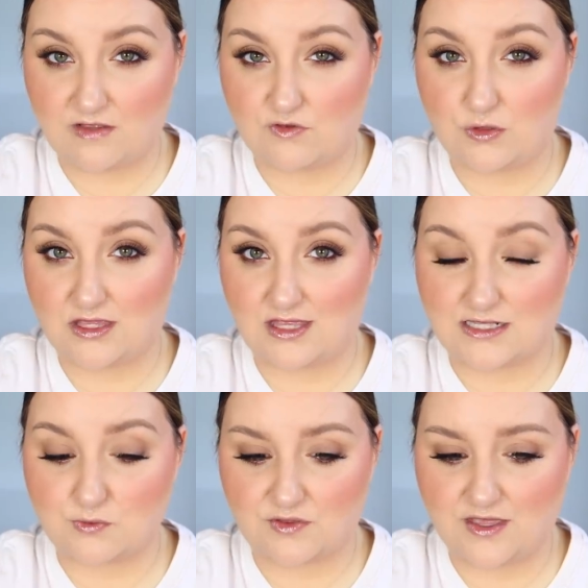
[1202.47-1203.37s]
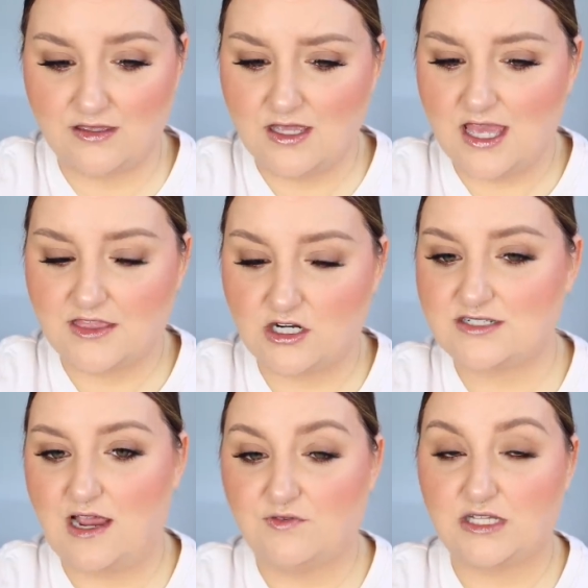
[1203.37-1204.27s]
if you think that's worth it. There are
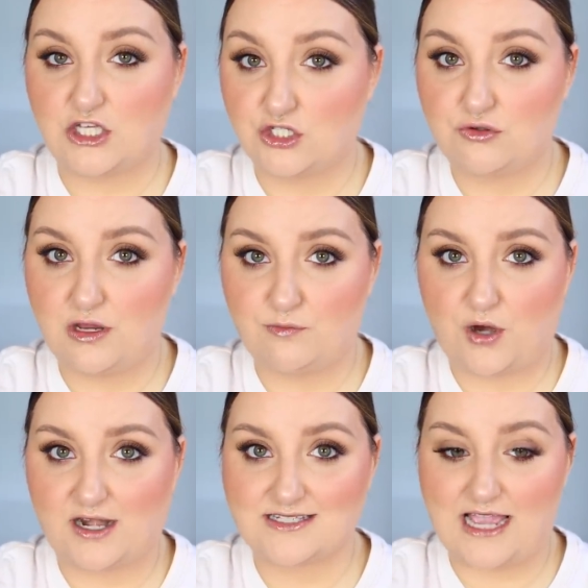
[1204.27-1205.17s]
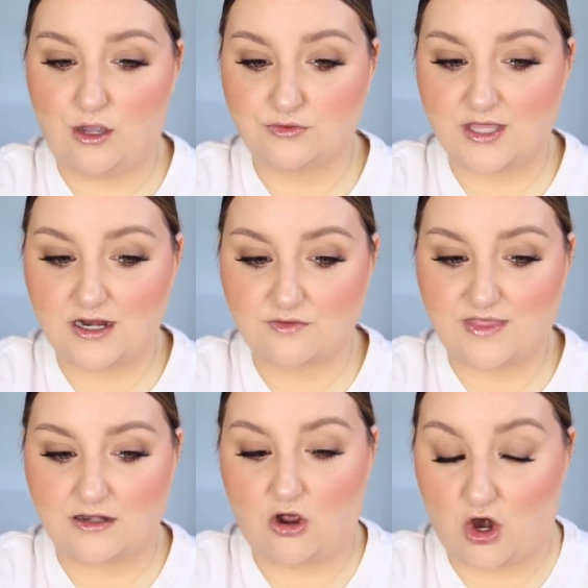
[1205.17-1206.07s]
definitely good cream products out there
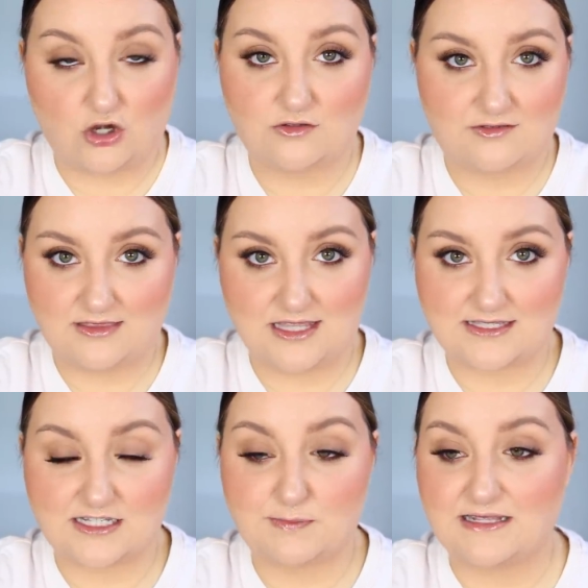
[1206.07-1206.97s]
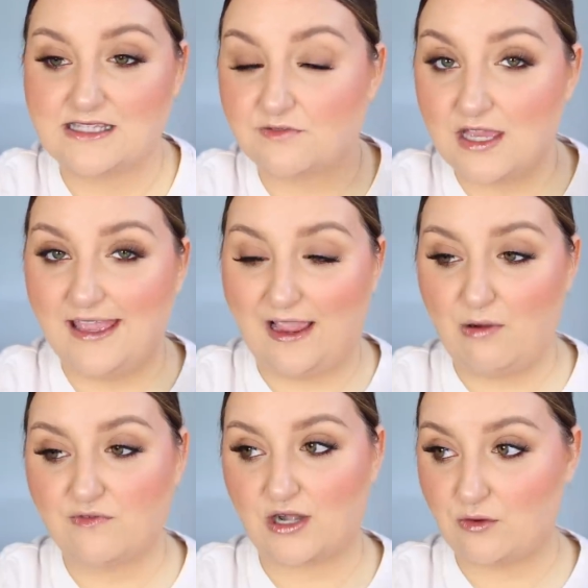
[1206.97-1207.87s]
that aren't this expensive.
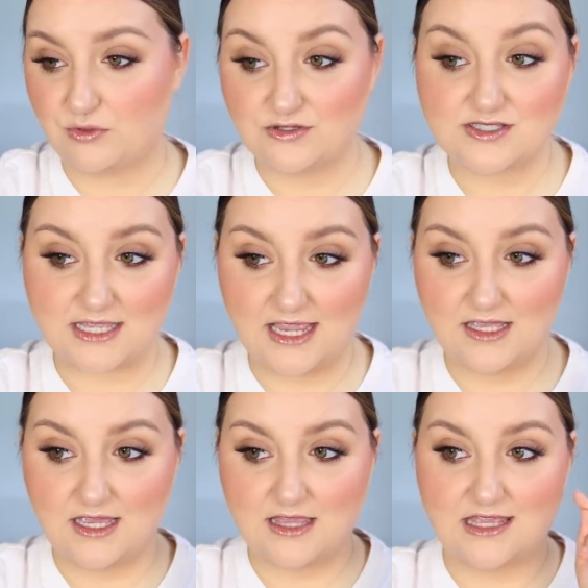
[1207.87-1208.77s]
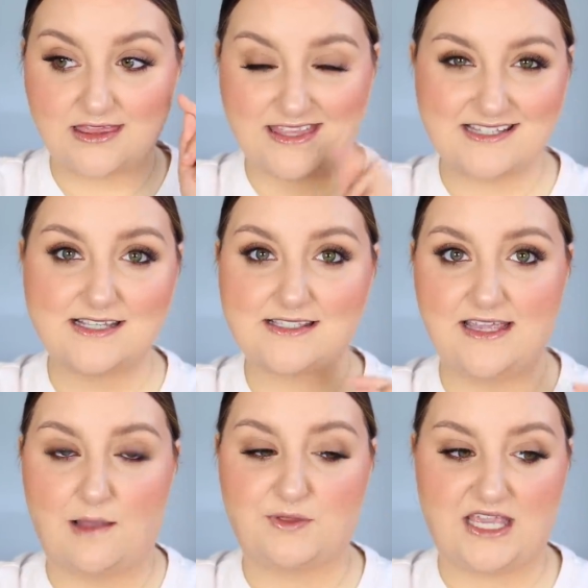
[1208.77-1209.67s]
However, I will say that this is
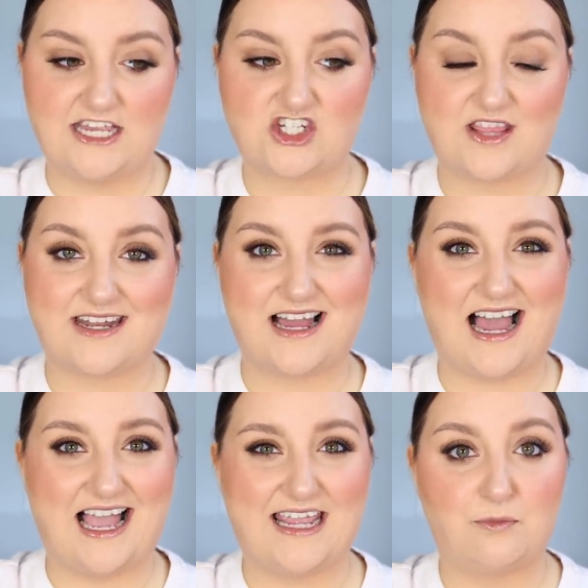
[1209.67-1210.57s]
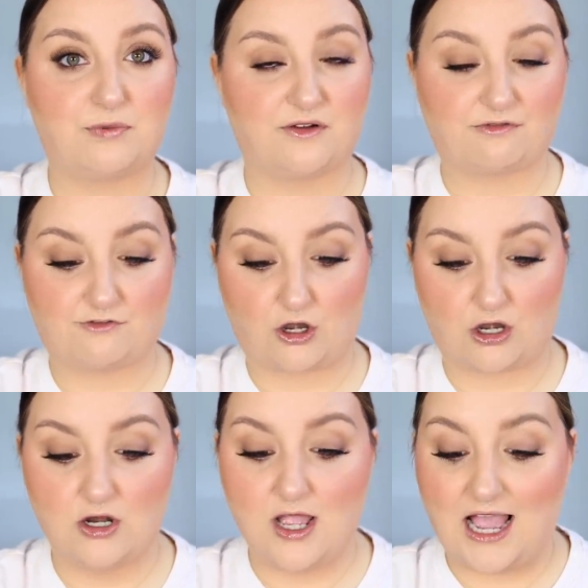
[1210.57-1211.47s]
the application that I prefer.